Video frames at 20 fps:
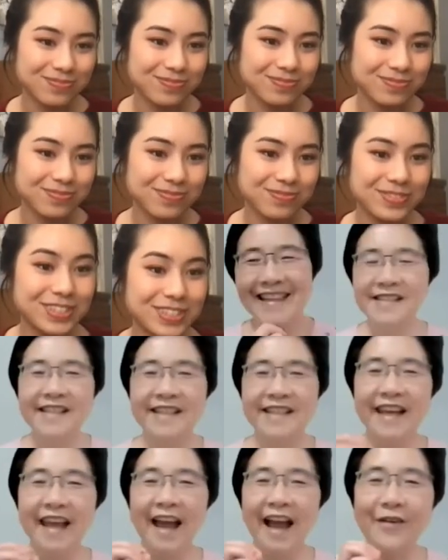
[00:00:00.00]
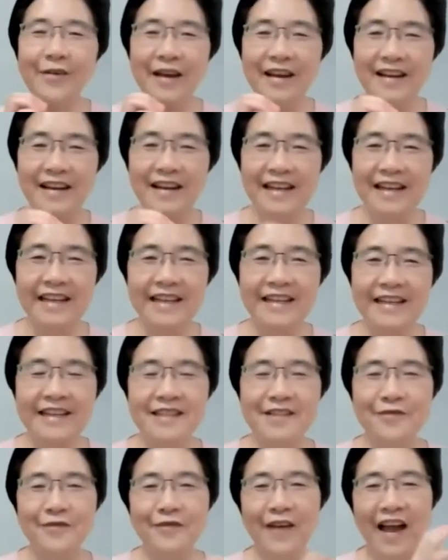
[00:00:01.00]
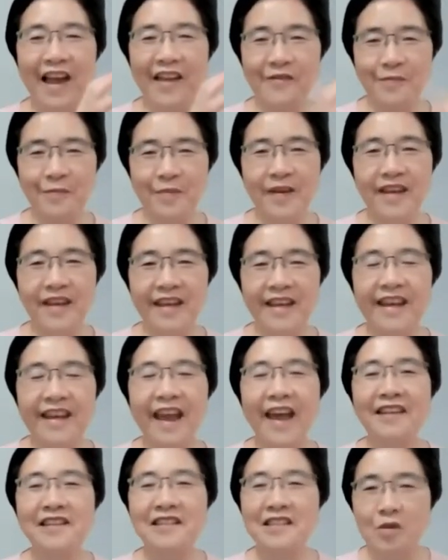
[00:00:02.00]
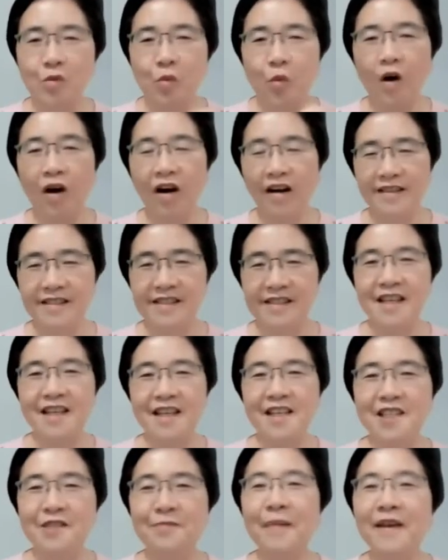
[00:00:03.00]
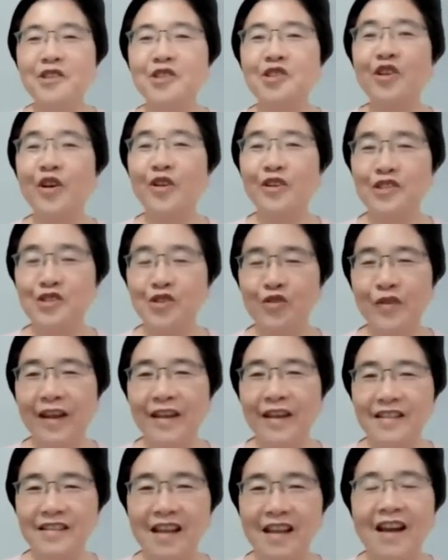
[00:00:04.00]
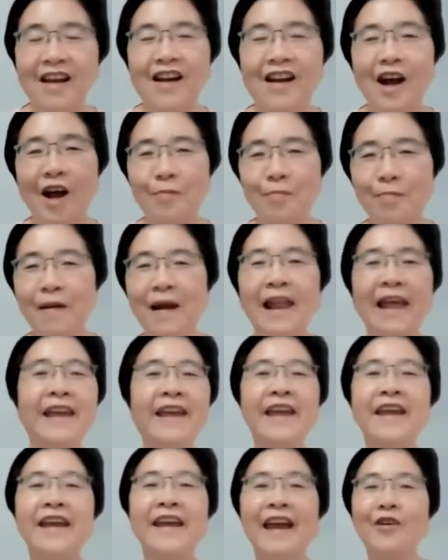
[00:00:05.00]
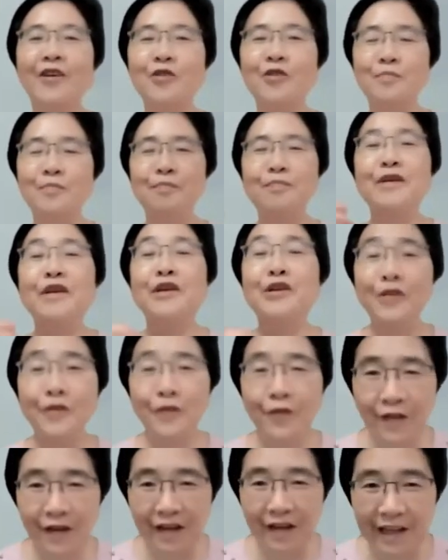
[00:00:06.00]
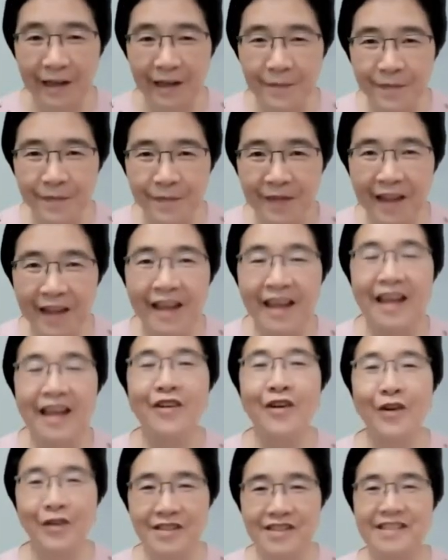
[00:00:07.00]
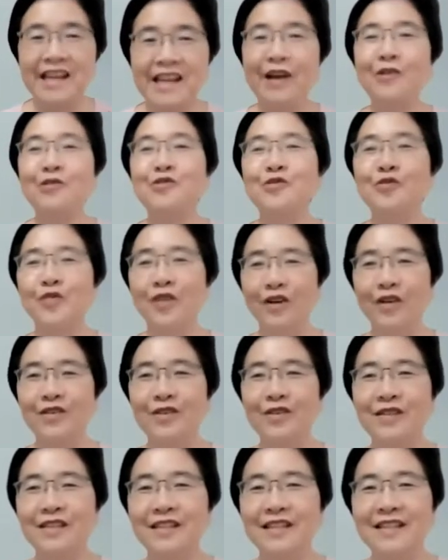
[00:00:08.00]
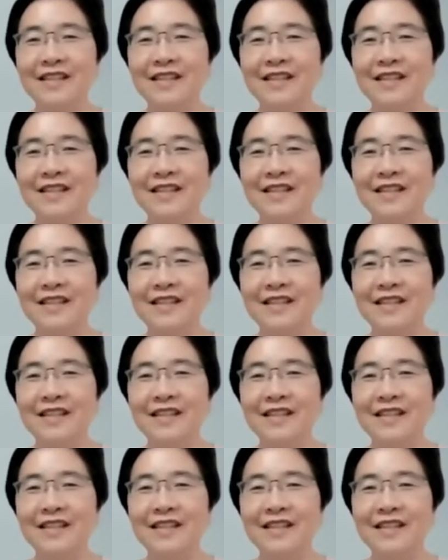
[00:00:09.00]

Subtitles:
And you can see how Alina's 5P and SWOT, especially her strengths, are playing out beautifully in her sales role,